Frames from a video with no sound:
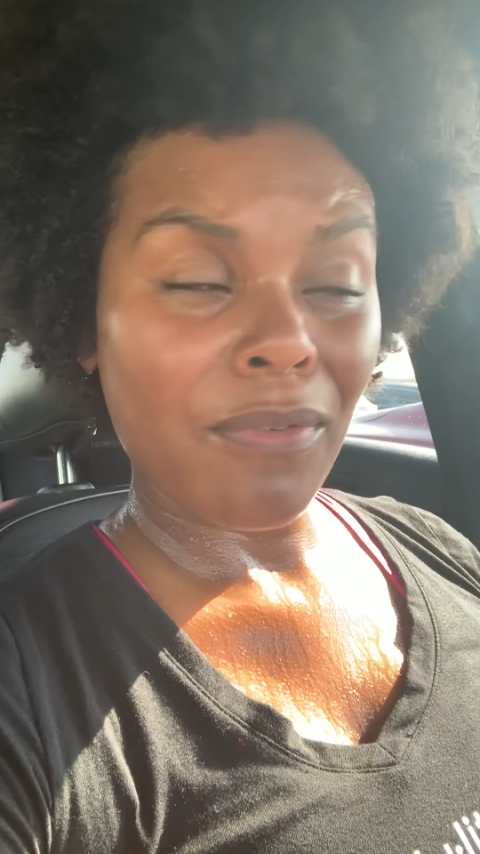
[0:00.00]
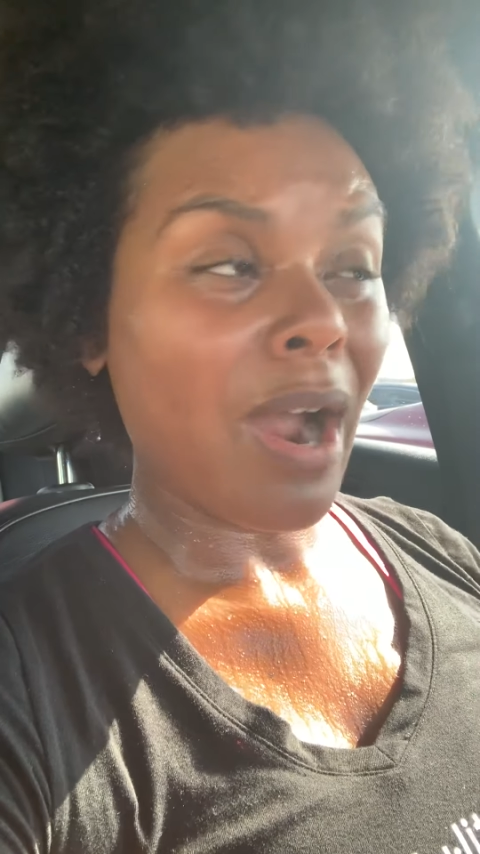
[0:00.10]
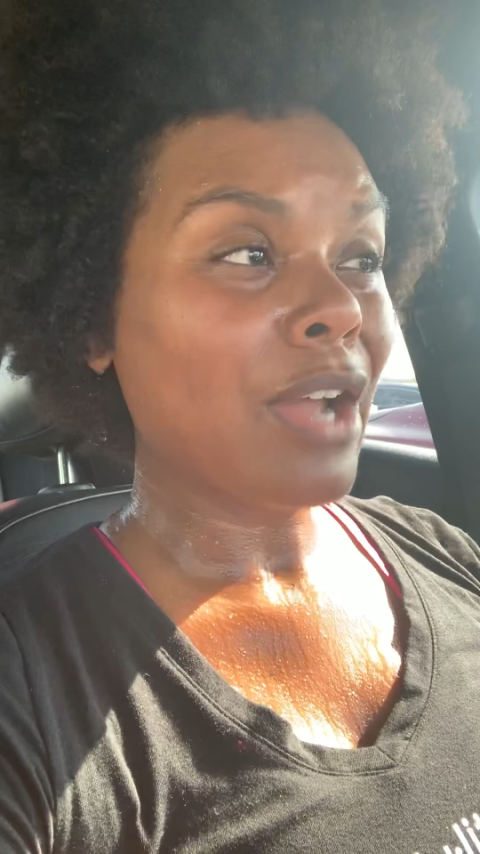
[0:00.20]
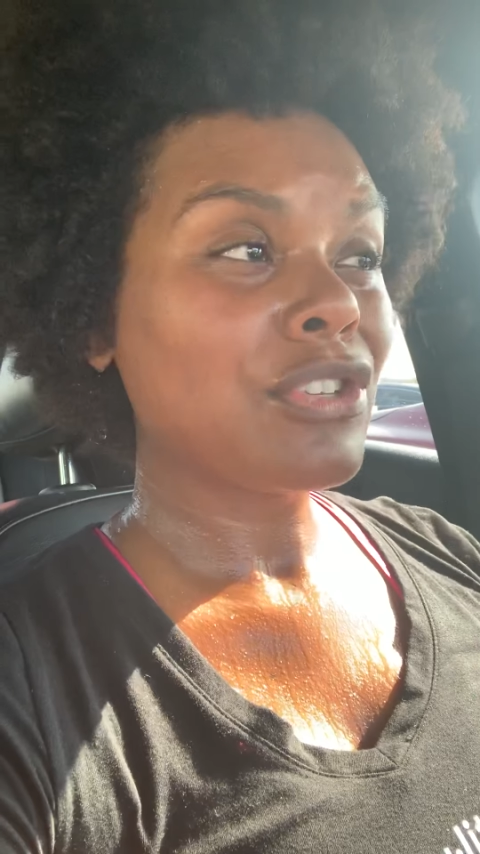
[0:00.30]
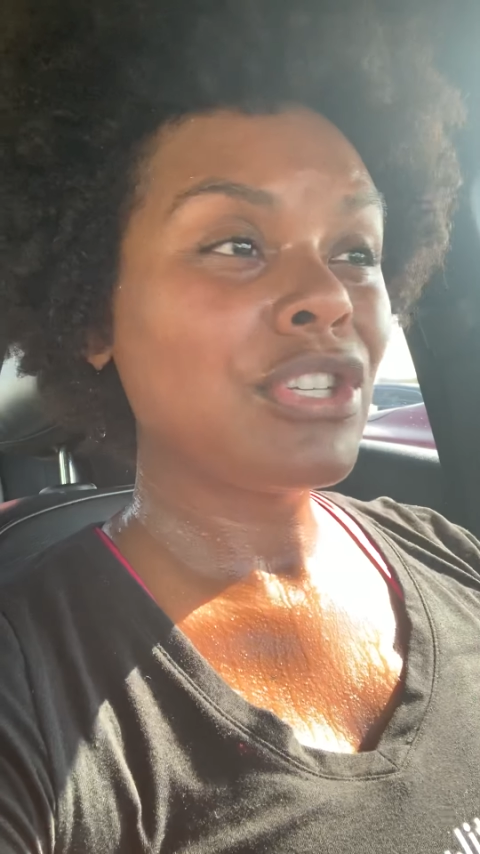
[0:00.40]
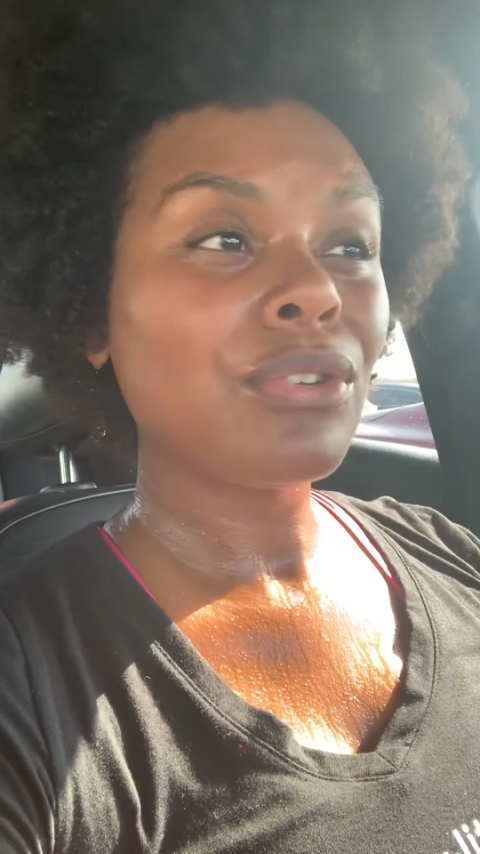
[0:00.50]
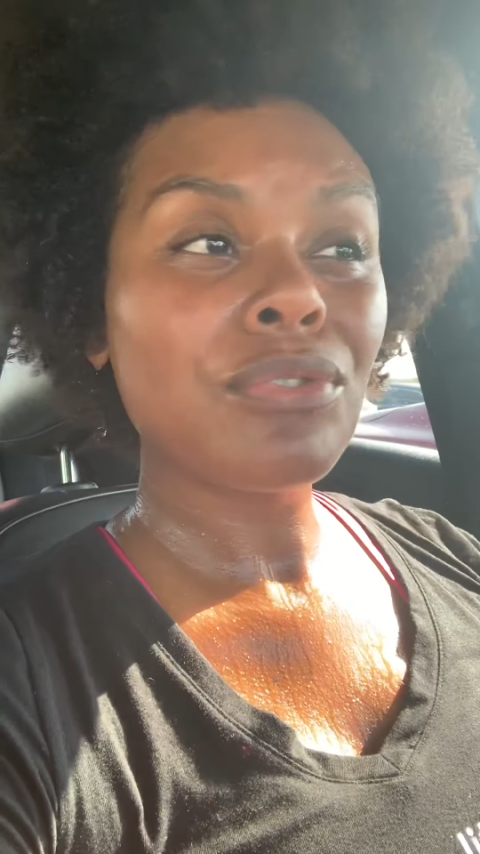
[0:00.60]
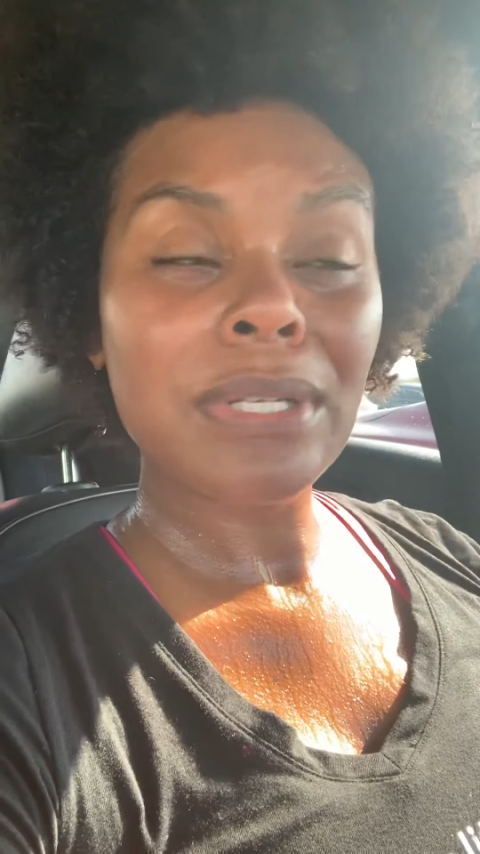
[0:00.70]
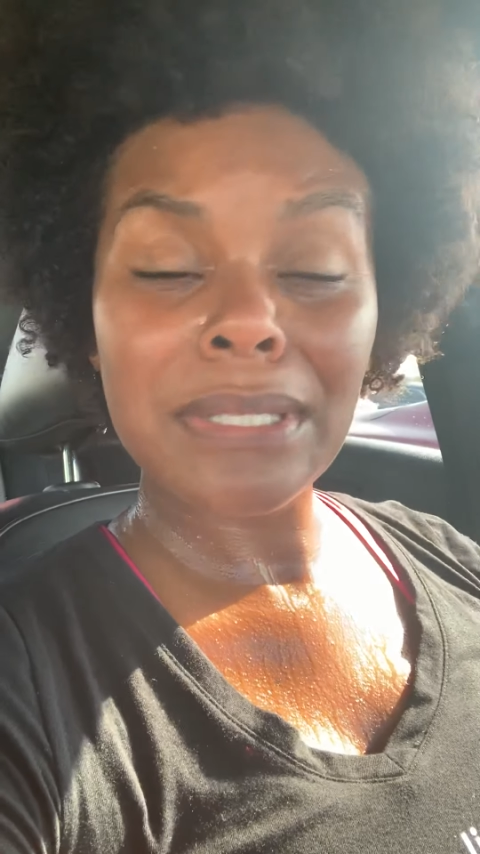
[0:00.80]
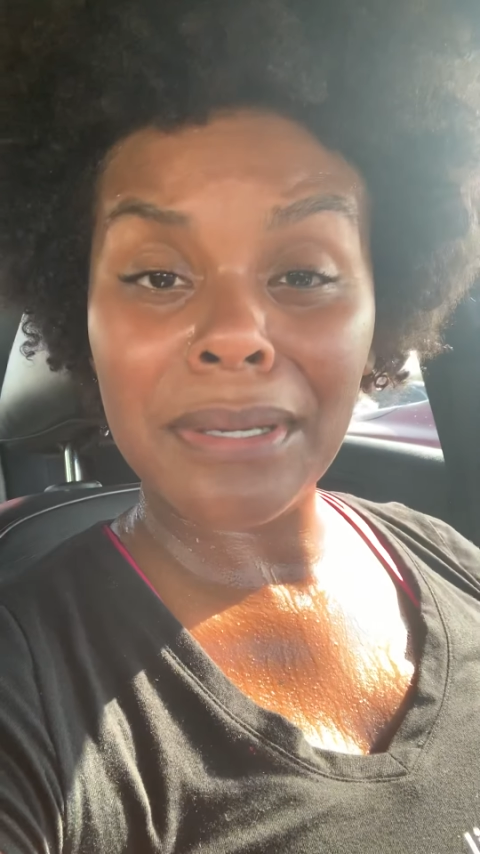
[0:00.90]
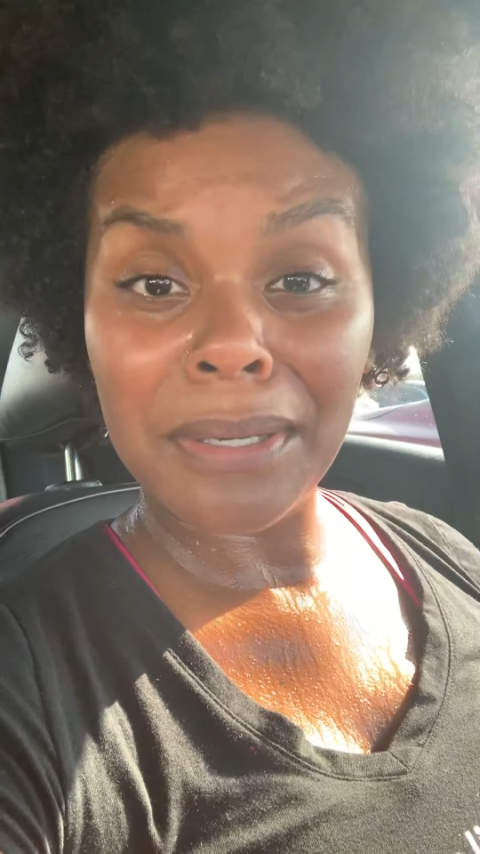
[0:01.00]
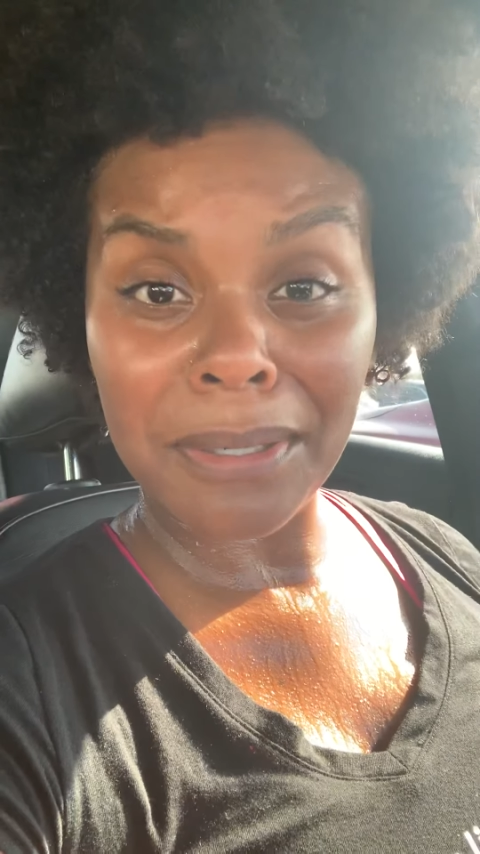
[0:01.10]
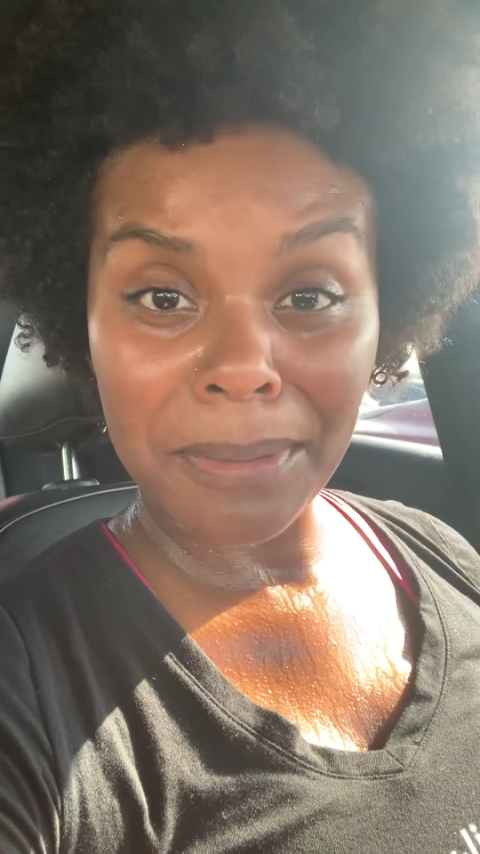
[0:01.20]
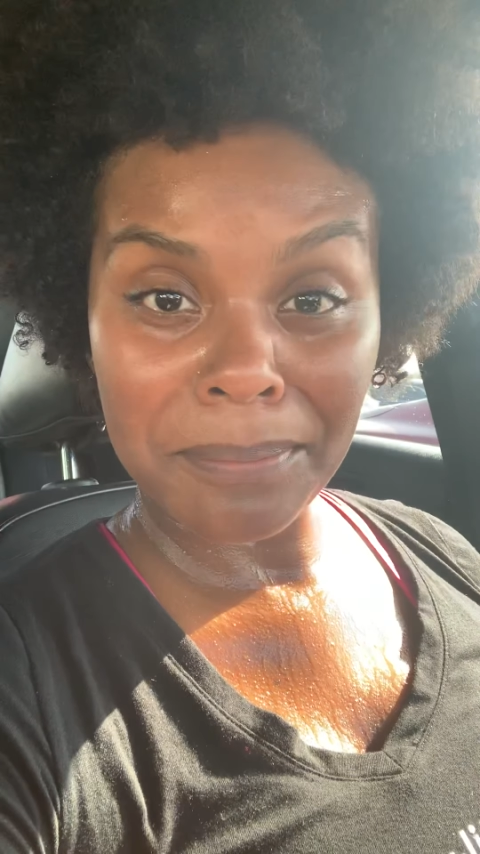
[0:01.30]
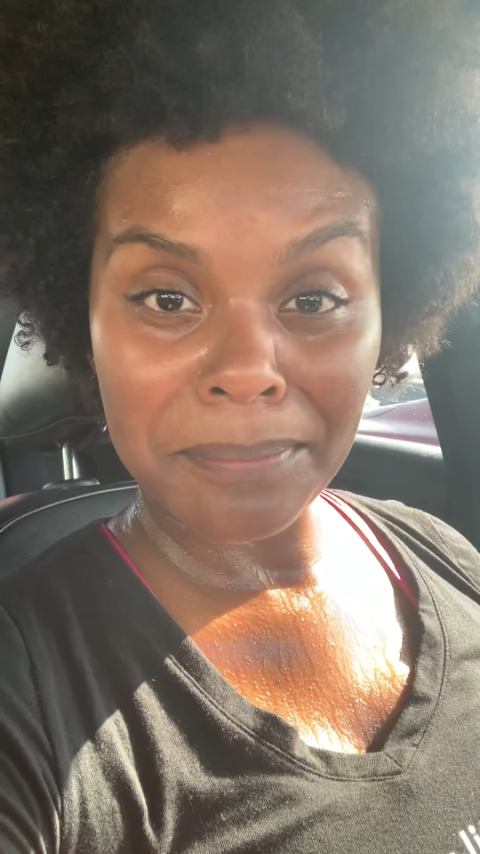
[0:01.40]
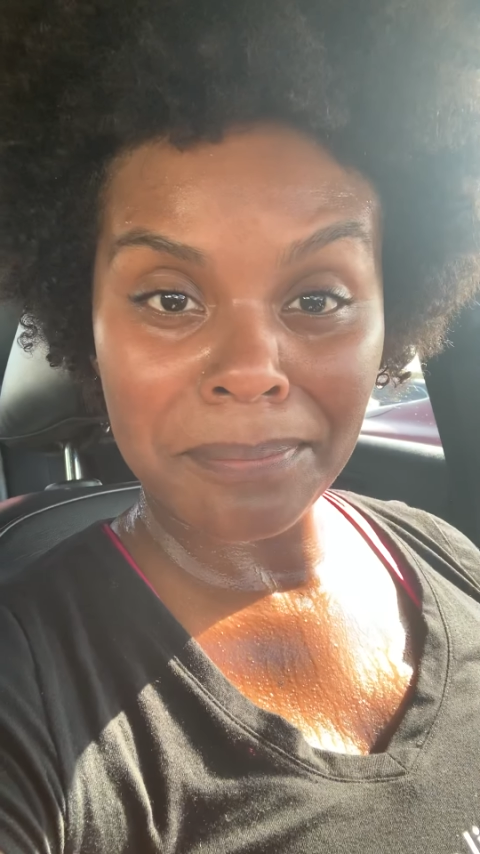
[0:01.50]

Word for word: for our children to come,